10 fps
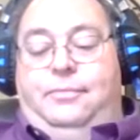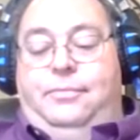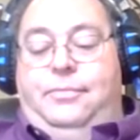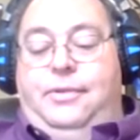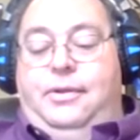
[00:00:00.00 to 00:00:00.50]

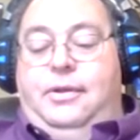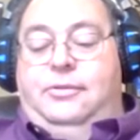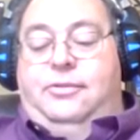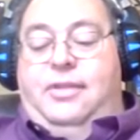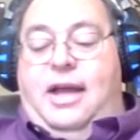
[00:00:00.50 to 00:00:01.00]
in
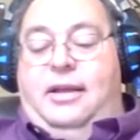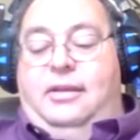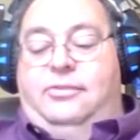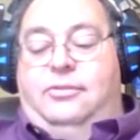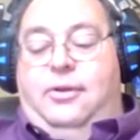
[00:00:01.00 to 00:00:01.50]
order to
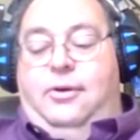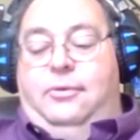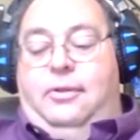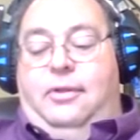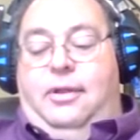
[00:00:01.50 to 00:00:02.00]

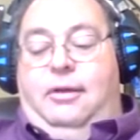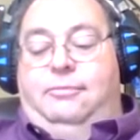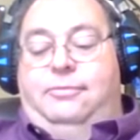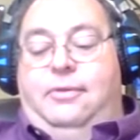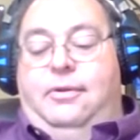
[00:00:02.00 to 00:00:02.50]
avoid
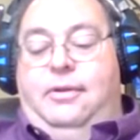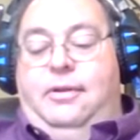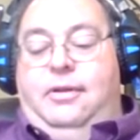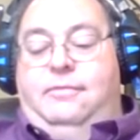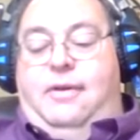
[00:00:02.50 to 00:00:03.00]
McDonald's
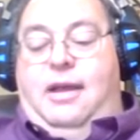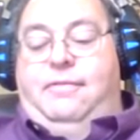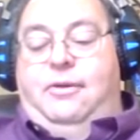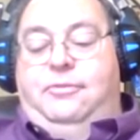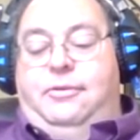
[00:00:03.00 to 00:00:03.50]
threats of an
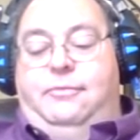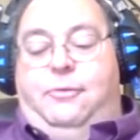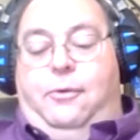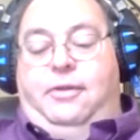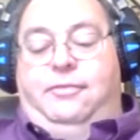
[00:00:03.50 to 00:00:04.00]

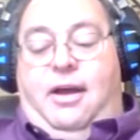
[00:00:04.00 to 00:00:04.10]
appeal.